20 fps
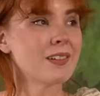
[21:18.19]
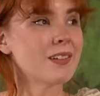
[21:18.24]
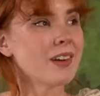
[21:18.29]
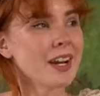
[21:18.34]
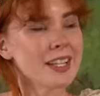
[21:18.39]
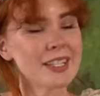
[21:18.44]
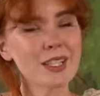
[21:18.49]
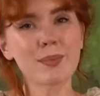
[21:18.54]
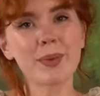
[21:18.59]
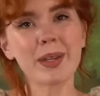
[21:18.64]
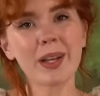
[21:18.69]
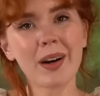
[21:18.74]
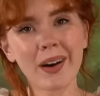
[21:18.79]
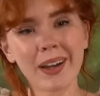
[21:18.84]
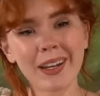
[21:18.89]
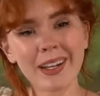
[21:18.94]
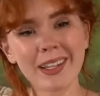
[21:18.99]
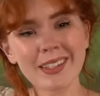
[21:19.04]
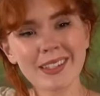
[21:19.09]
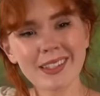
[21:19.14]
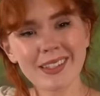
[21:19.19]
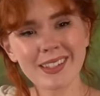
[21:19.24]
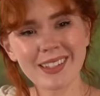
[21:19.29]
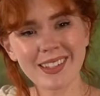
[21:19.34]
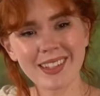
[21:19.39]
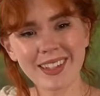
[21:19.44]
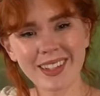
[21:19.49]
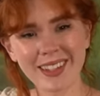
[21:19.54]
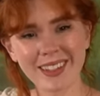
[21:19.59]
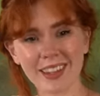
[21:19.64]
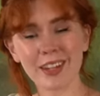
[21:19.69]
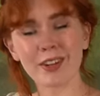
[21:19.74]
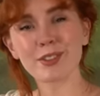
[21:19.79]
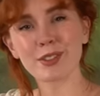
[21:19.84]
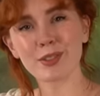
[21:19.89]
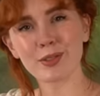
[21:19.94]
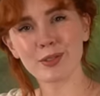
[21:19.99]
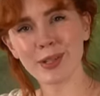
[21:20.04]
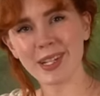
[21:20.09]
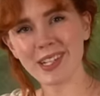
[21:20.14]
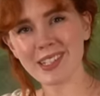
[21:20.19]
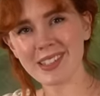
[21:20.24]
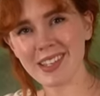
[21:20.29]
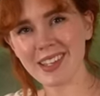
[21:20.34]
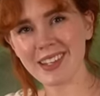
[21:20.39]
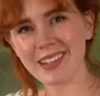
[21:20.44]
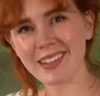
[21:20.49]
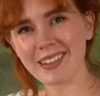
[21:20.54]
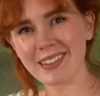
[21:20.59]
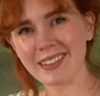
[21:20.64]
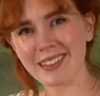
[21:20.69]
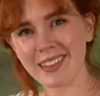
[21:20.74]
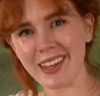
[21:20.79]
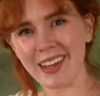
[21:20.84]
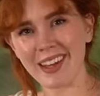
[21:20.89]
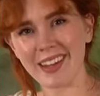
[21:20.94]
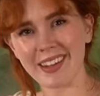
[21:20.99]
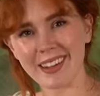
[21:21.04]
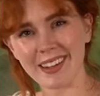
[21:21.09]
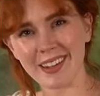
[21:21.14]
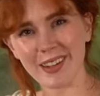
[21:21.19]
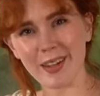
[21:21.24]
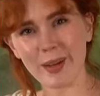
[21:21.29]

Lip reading: Let's be honest, there's a reason that